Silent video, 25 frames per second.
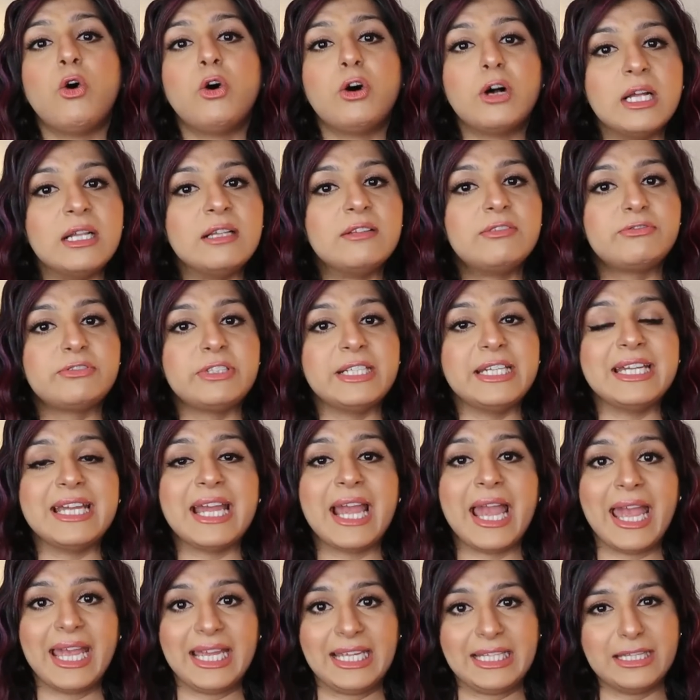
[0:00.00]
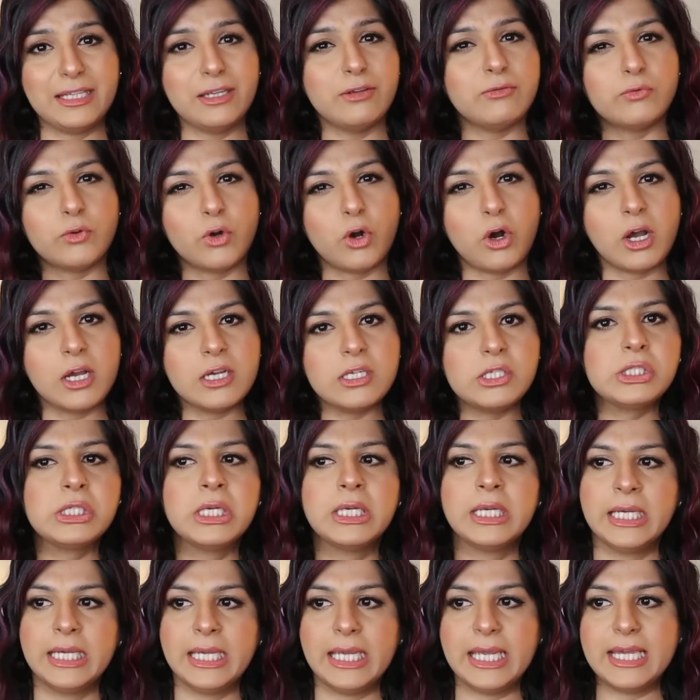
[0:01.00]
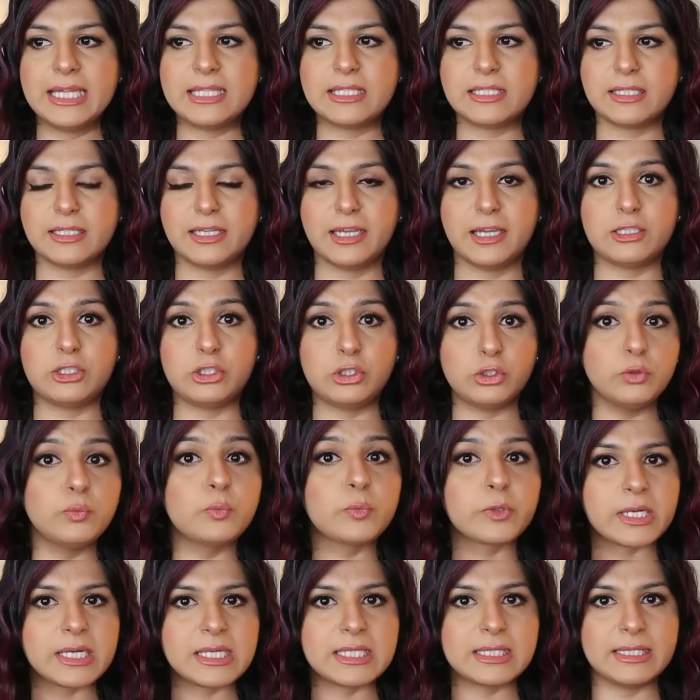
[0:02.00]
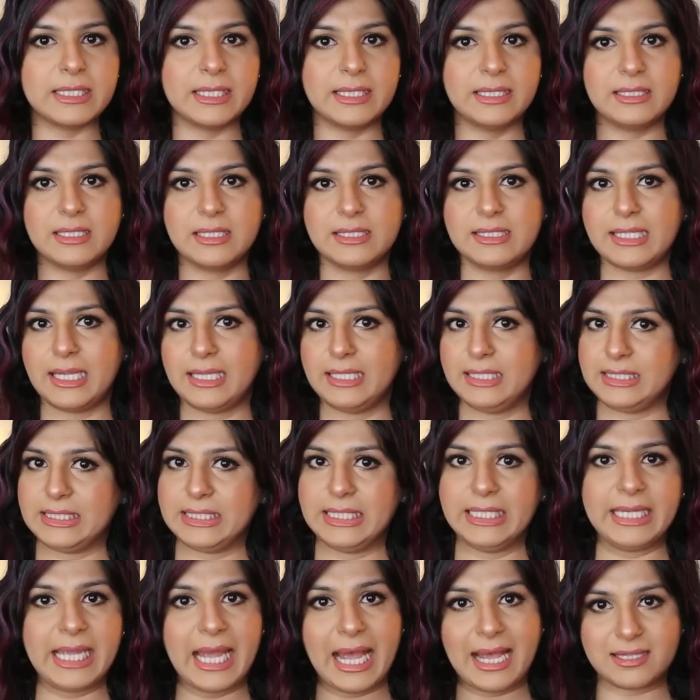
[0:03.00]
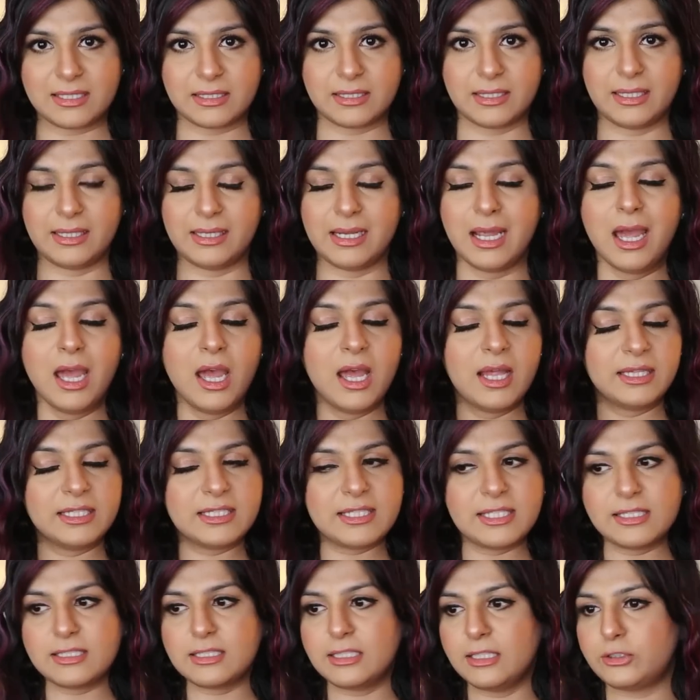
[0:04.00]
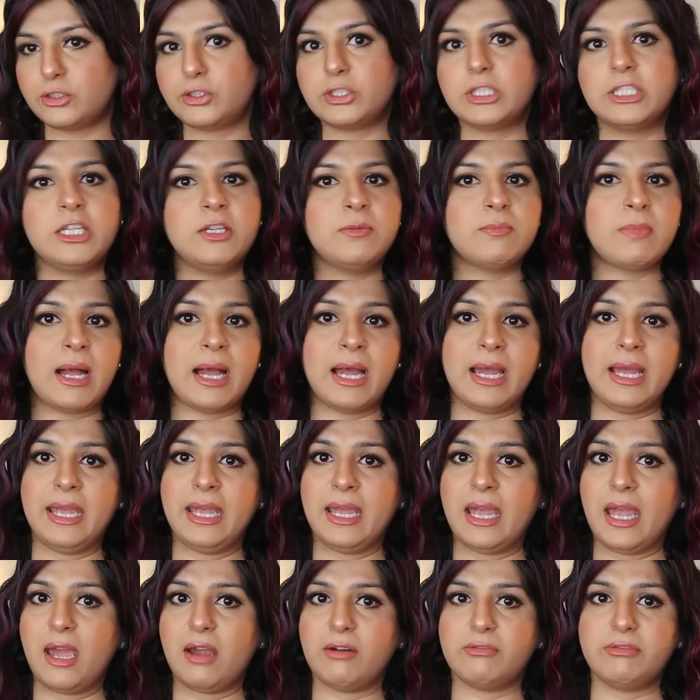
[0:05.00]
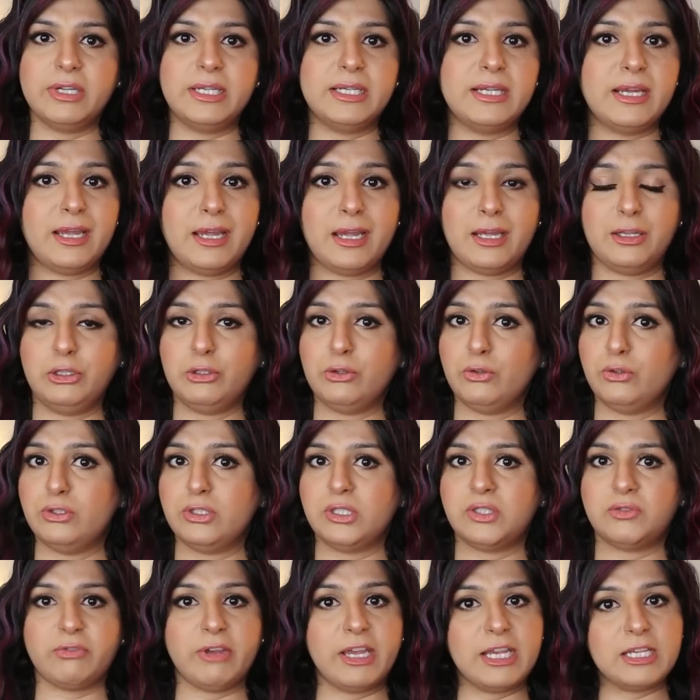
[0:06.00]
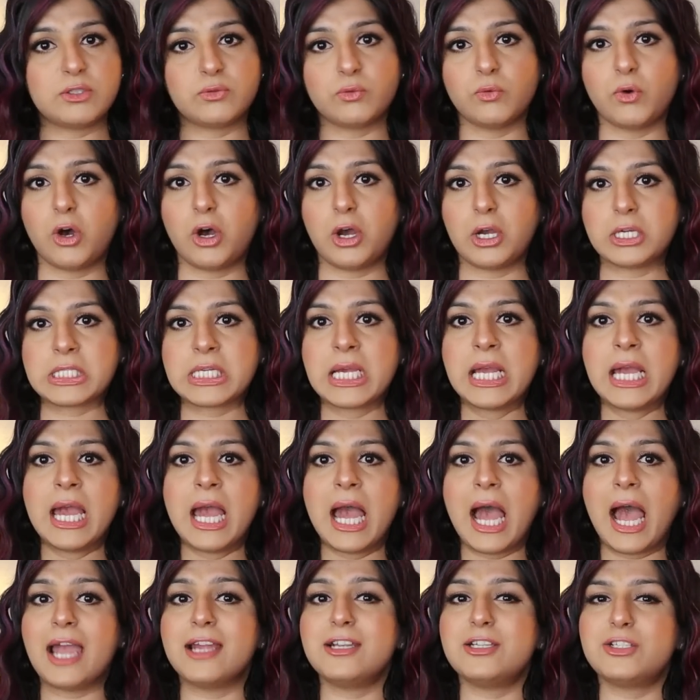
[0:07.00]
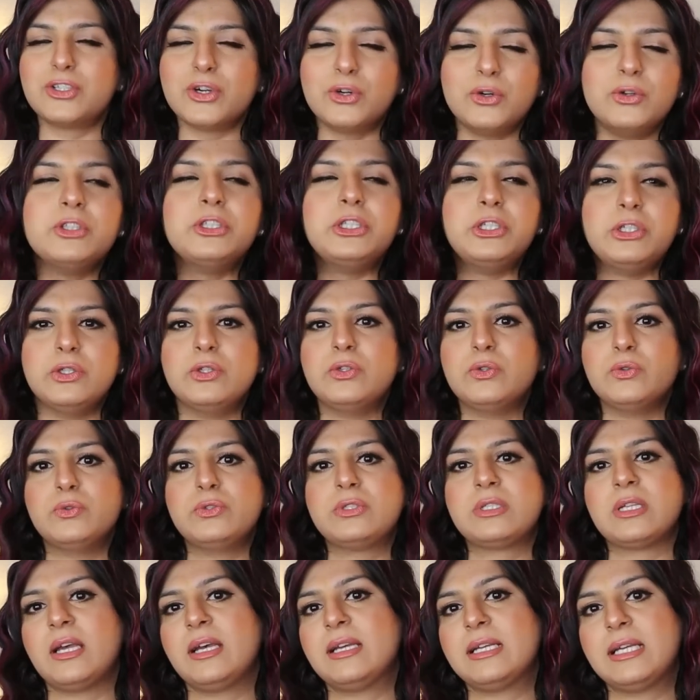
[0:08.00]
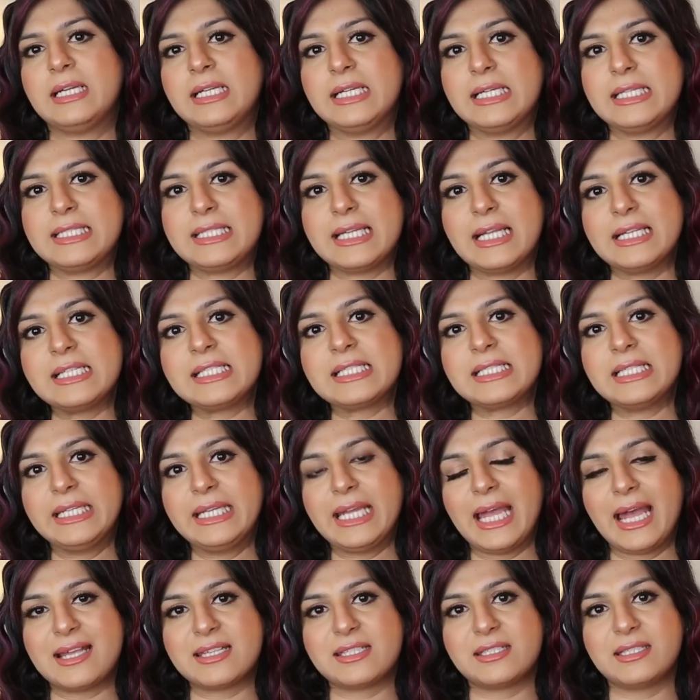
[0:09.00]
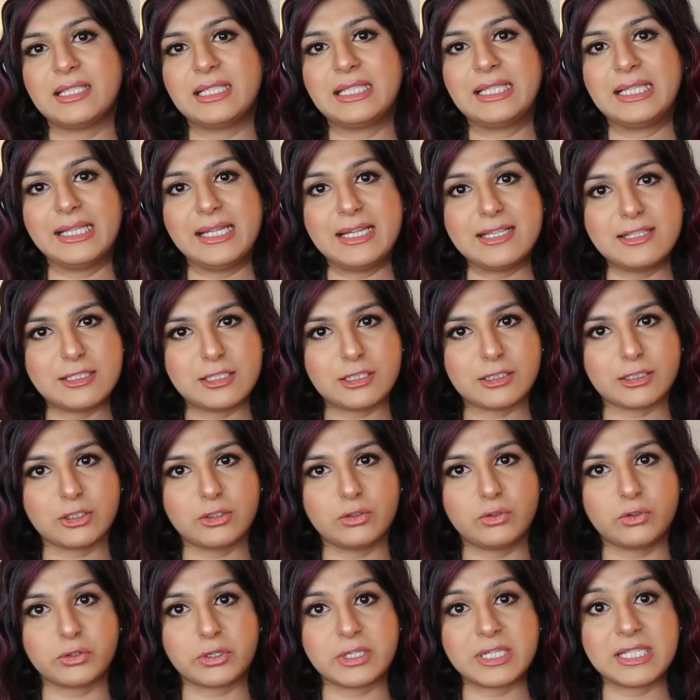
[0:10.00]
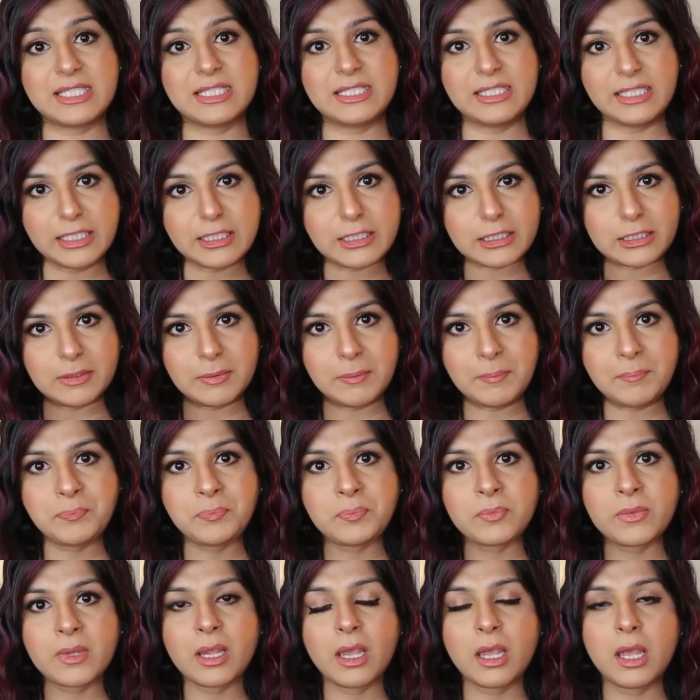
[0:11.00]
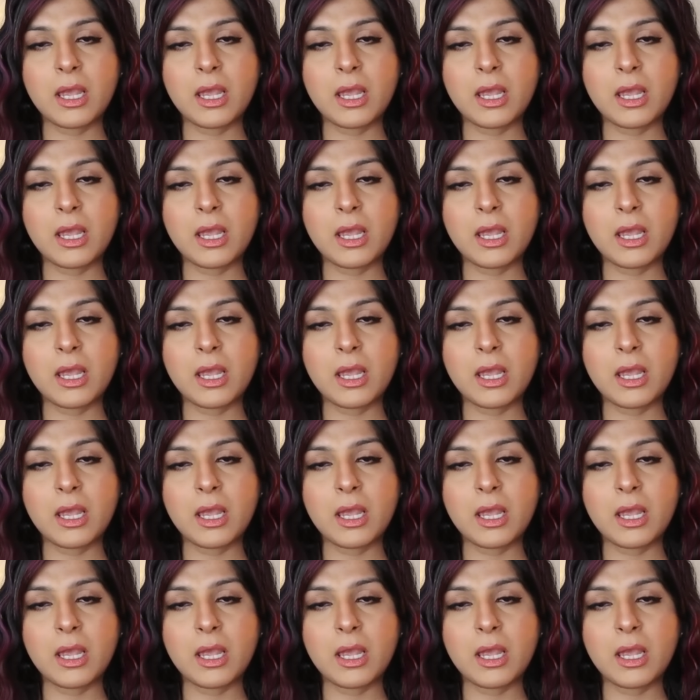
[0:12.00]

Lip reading: oil-free acne wash. It's a 2% salicylic acid. This is literally my everyday use face wash. I don't use a salicylic acid cleanser or serum,